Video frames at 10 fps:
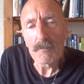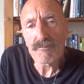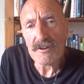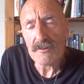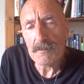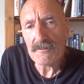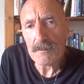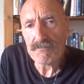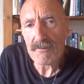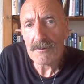Britain was
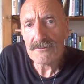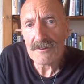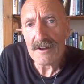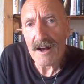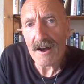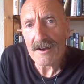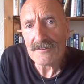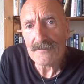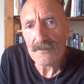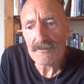approaching the
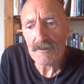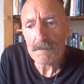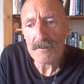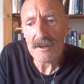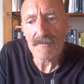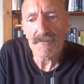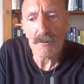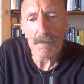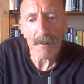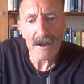height of her
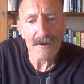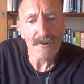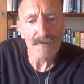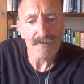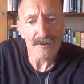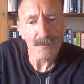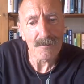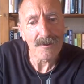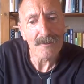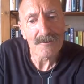imperial power in the
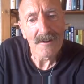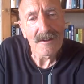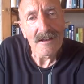world.